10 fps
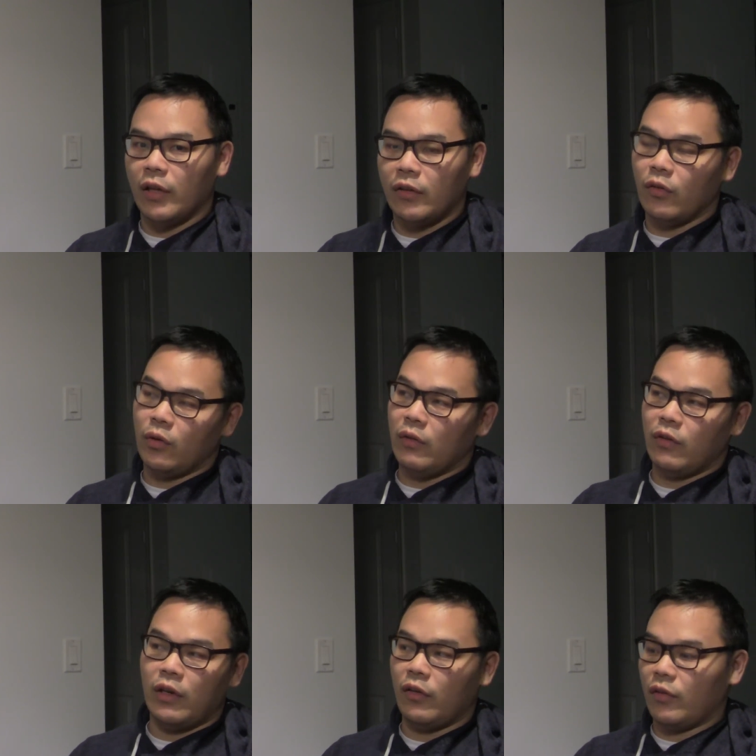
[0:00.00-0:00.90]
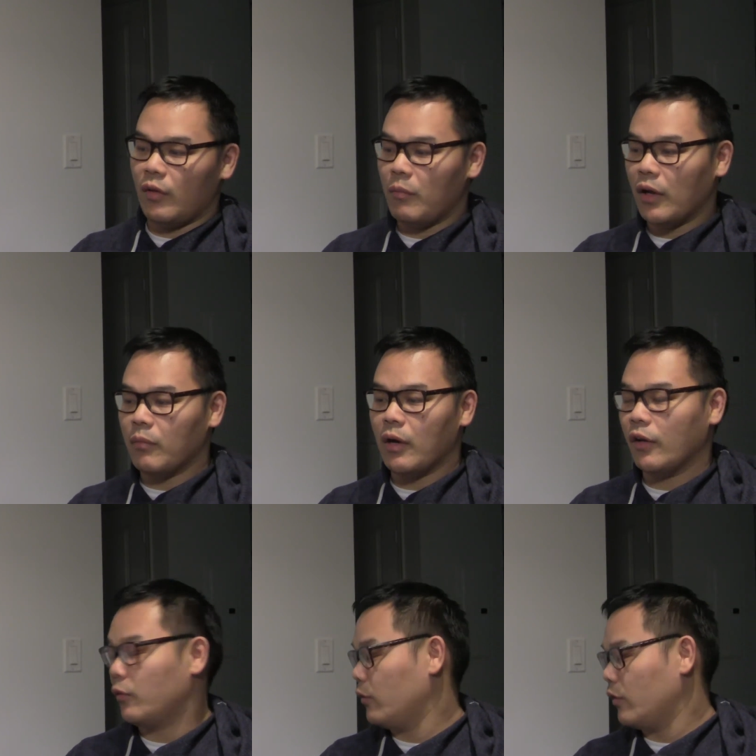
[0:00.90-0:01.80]
Like, so even his Mega
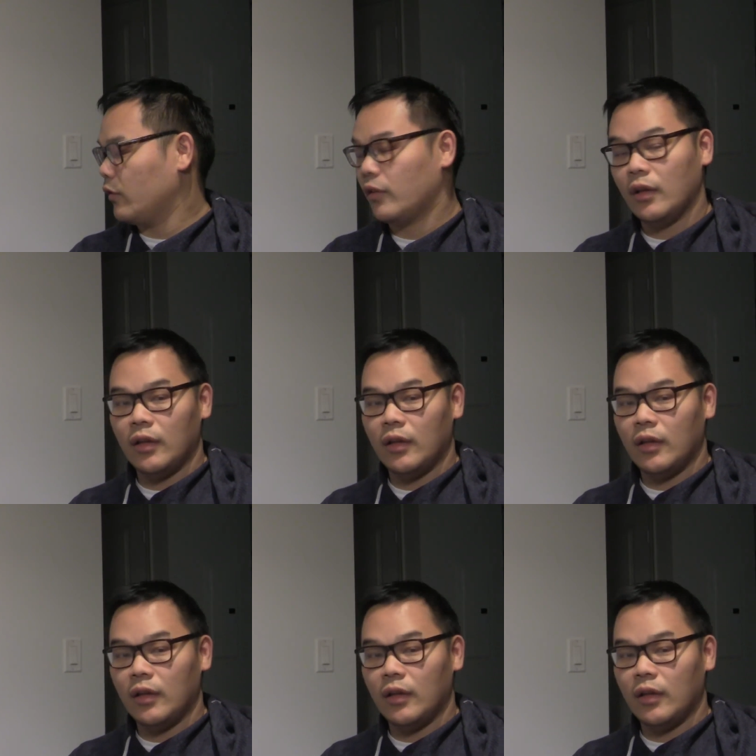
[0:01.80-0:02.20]
Boss was just